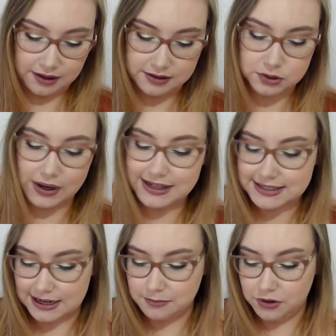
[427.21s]
It's quite a
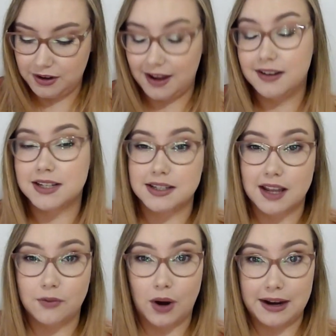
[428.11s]
deep nude, and it does
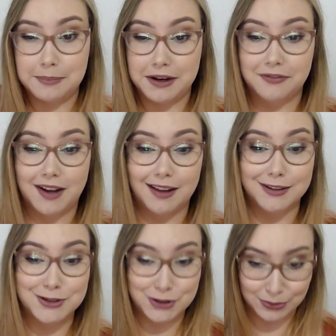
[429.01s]
have quite a bit of
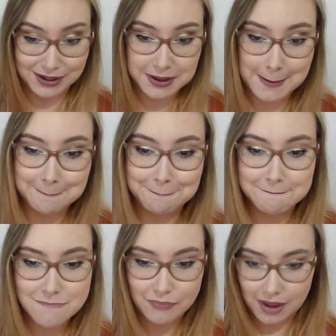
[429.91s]
colour to it.
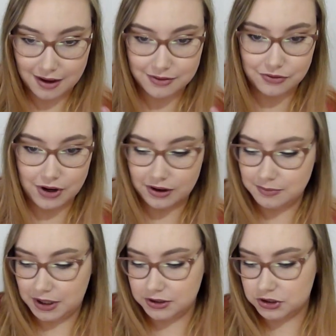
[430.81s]
It's very
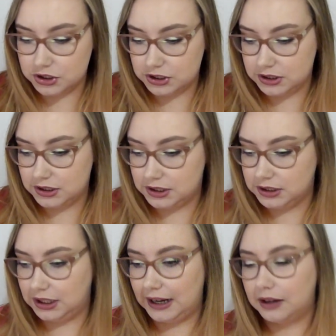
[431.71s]
much
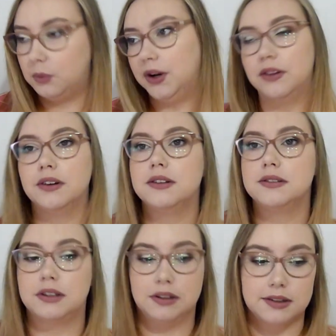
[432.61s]
like one of those
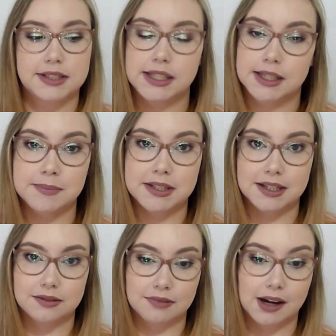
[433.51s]
glossy
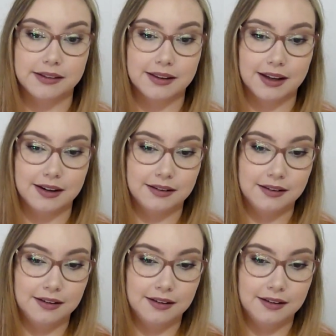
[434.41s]
lipsticks rather than